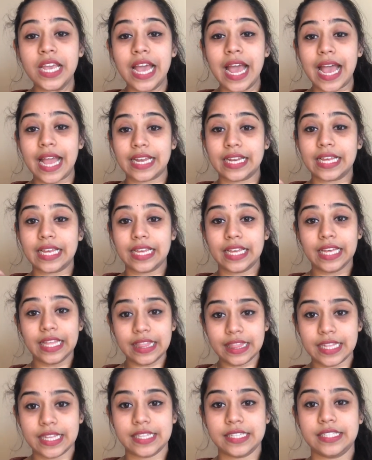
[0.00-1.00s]
and
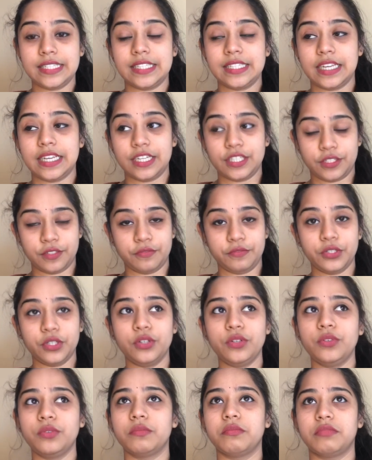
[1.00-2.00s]
in this
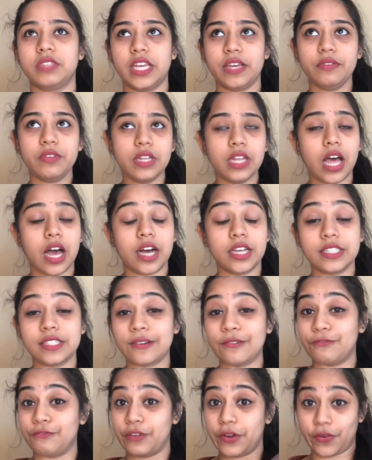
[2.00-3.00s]
interview they will ask
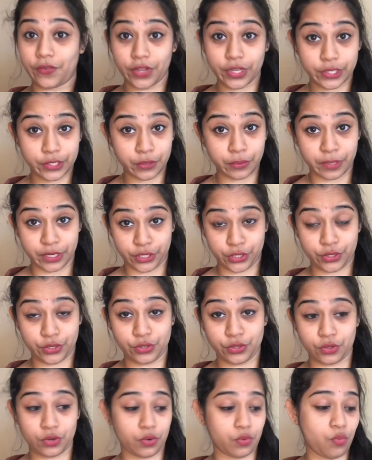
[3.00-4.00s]
various questions
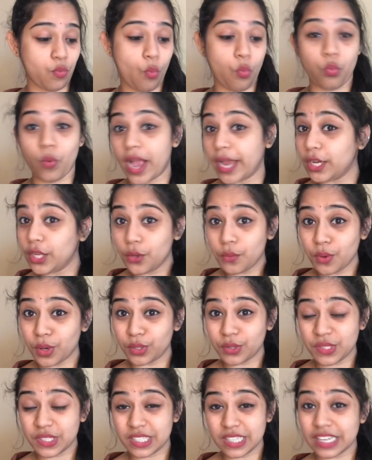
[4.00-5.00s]
on why do you want
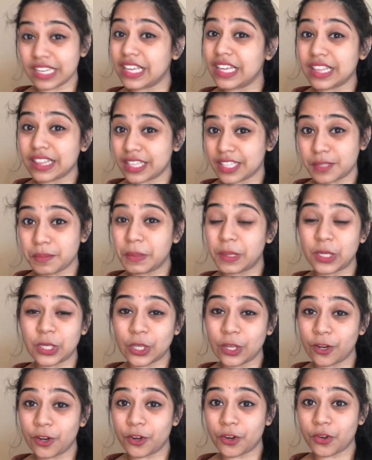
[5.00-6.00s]
to study in this
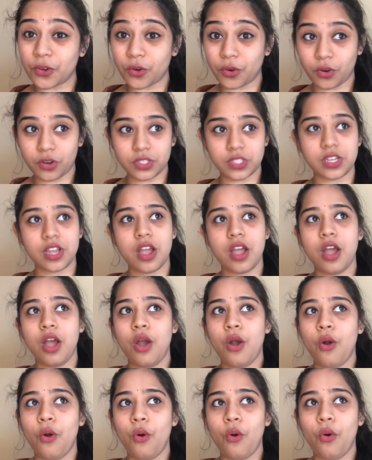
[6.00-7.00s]
particular course,
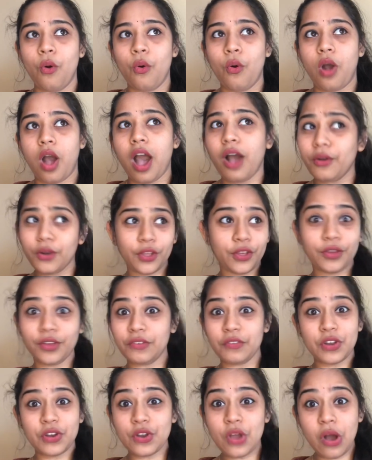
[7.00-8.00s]
how do you
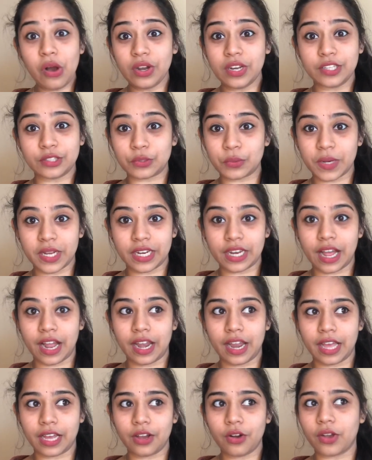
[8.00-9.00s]
even know Lithuania,
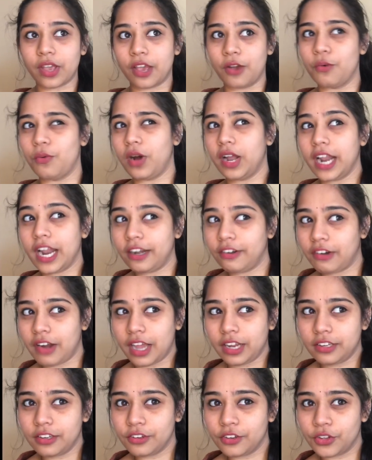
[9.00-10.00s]
like okay, what
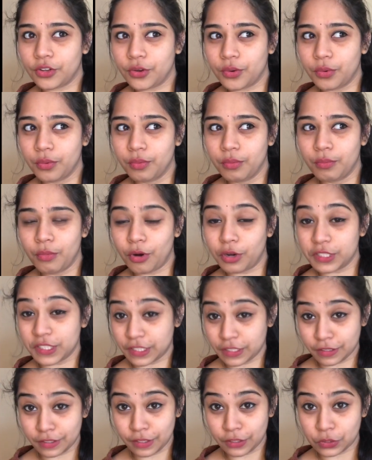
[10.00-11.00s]
attracted you most
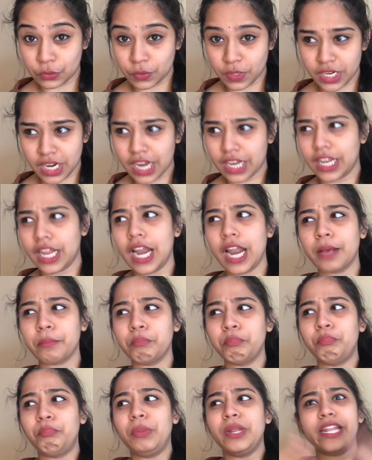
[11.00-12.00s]
in Lithuania, and there are
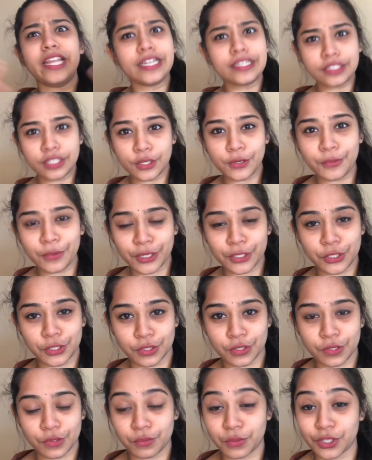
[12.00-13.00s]
plenty
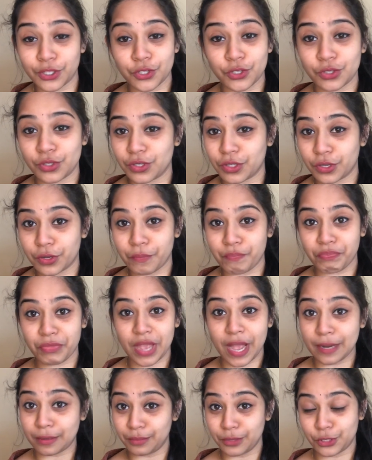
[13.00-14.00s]
questions which the
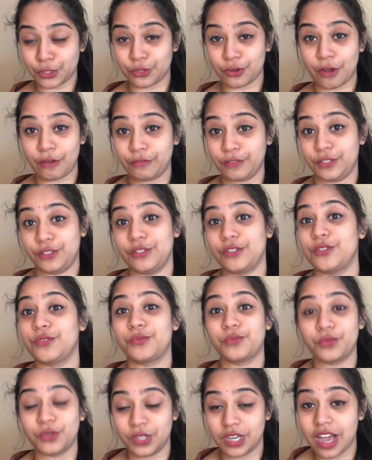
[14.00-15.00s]
admission officers
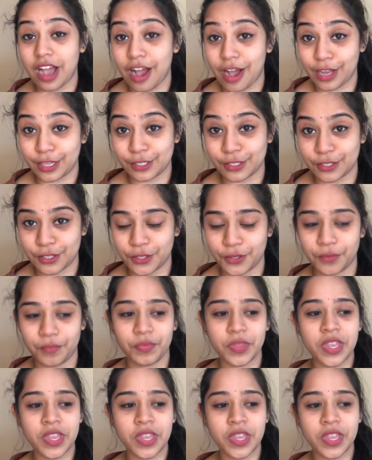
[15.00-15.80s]
would ask you.